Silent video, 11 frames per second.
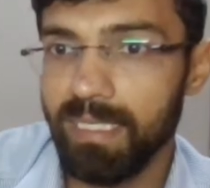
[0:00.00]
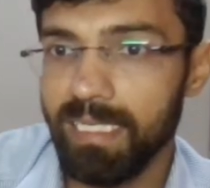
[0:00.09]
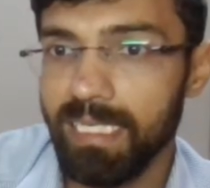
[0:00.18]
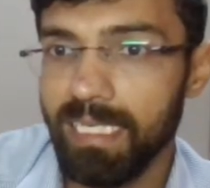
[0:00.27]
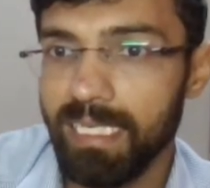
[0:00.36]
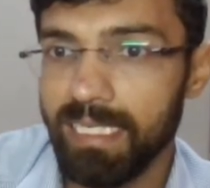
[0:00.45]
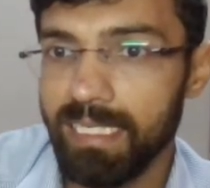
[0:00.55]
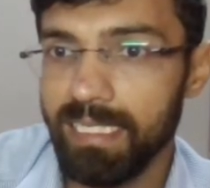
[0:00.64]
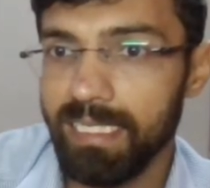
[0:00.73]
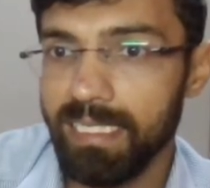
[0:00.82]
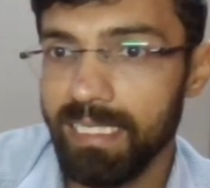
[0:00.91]
but
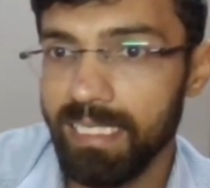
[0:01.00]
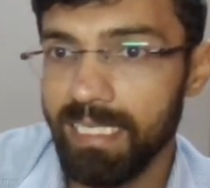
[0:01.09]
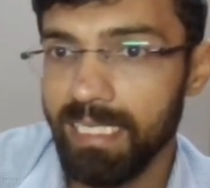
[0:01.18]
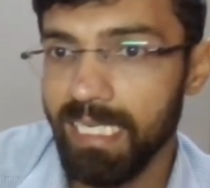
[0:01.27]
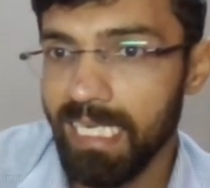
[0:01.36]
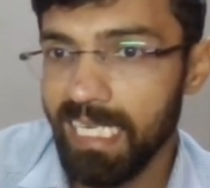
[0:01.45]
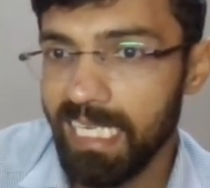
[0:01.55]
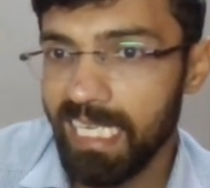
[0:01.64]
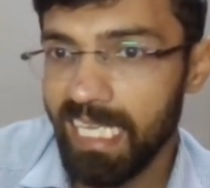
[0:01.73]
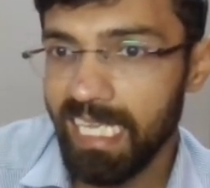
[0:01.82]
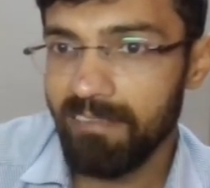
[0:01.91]

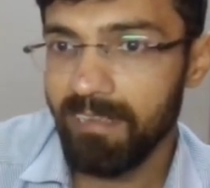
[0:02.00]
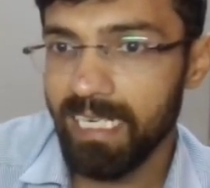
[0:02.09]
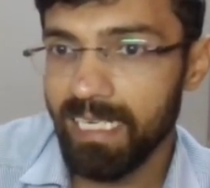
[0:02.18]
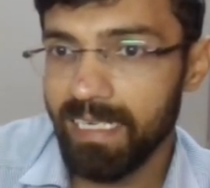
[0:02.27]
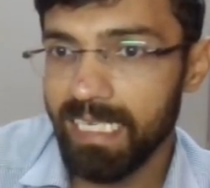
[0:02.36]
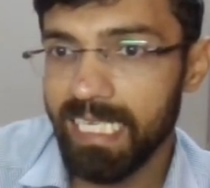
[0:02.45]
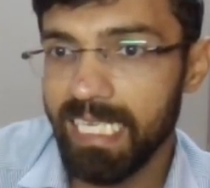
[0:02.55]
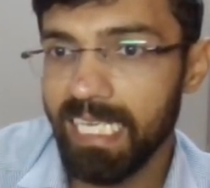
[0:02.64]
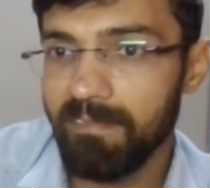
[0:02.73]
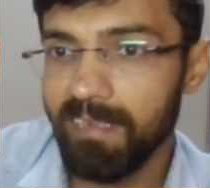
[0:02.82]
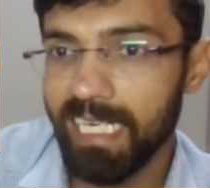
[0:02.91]
K1
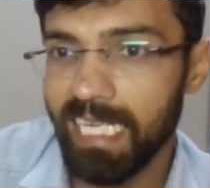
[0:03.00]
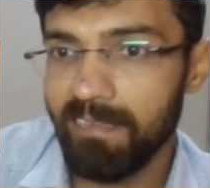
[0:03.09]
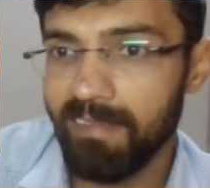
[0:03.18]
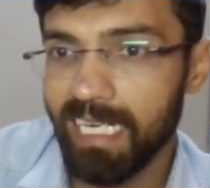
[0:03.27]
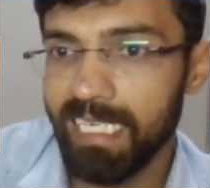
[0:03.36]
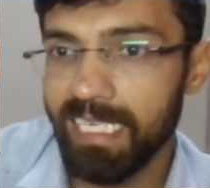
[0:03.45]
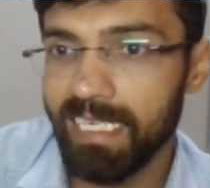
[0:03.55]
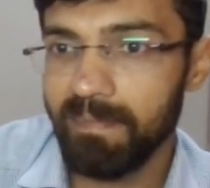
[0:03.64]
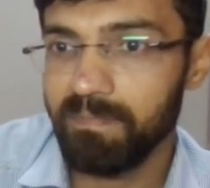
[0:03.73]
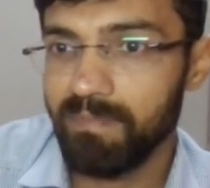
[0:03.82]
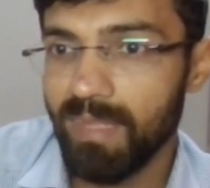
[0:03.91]
A vector
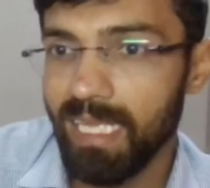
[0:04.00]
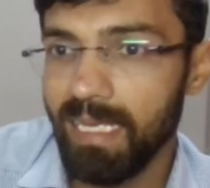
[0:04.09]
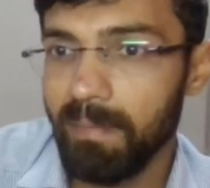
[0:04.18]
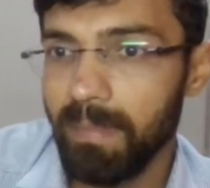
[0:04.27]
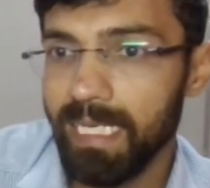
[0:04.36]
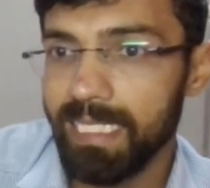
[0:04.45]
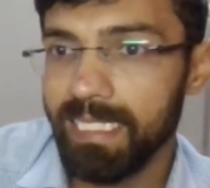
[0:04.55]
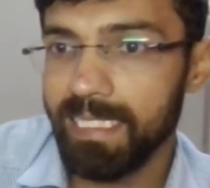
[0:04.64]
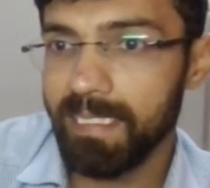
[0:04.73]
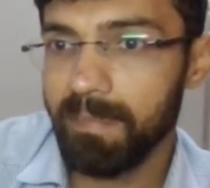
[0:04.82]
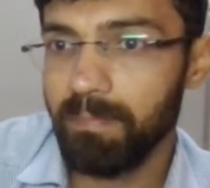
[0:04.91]

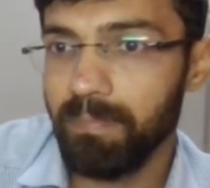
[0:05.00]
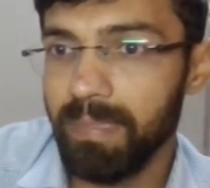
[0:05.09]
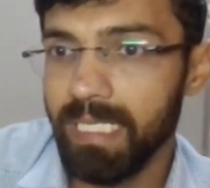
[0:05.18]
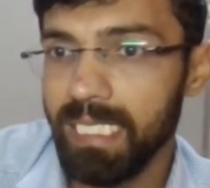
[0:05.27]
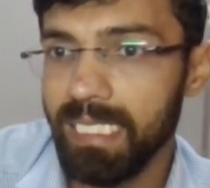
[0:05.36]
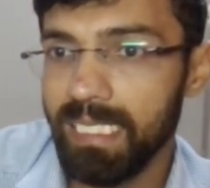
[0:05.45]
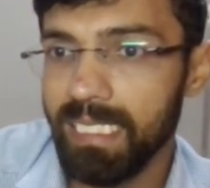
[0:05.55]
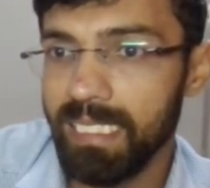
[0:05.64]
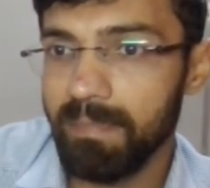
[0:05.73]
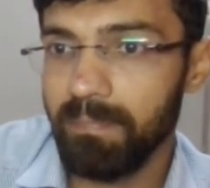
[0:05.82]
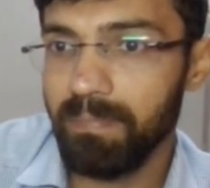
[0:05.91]
plus
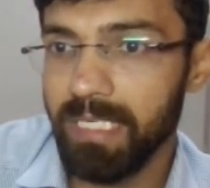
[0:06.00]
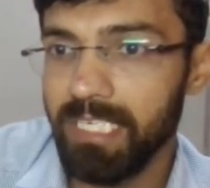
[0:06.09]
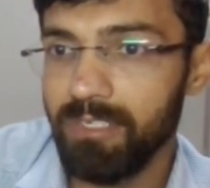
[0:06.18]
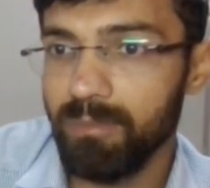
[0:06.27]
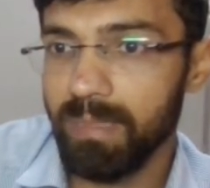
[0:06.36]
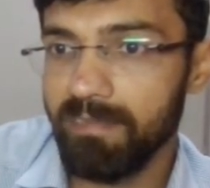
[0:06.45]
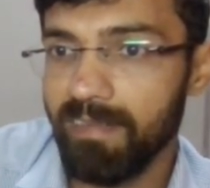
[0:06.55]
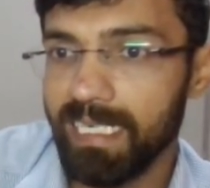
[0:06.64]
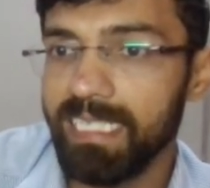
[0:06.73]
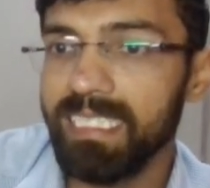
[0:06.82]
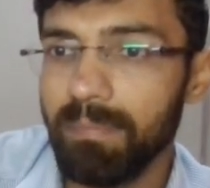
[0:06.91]
P2B
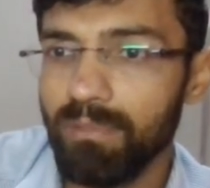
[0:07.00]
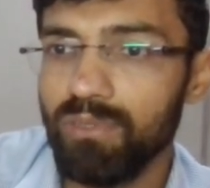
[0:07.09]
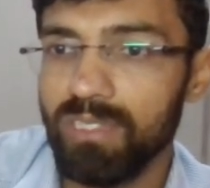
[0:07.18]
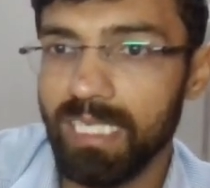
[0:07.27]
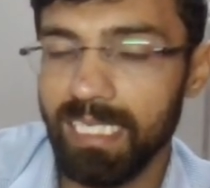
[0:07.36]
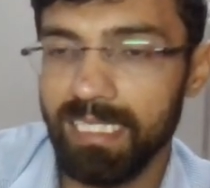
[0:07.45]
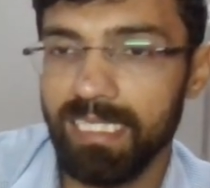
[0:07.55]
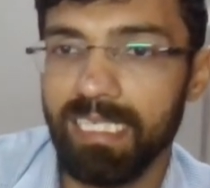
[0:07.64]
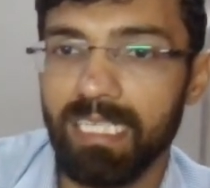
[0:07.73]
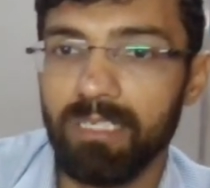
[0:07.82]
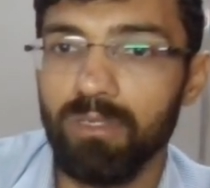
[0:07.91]
vector. Suppose these
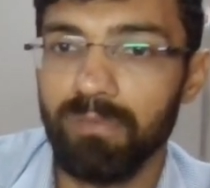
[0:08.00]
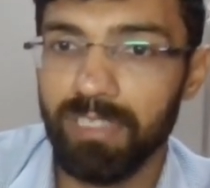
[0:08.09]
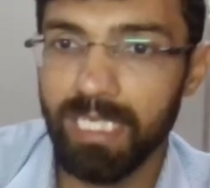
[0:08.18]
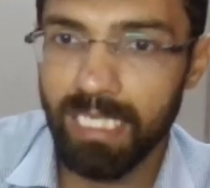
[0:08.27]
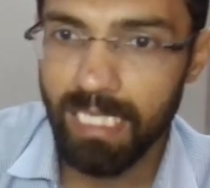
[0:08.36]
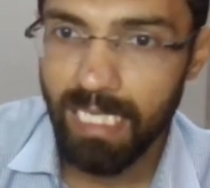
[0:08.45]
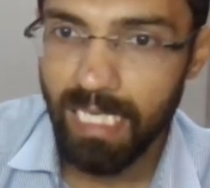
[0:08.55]
are the coefficient.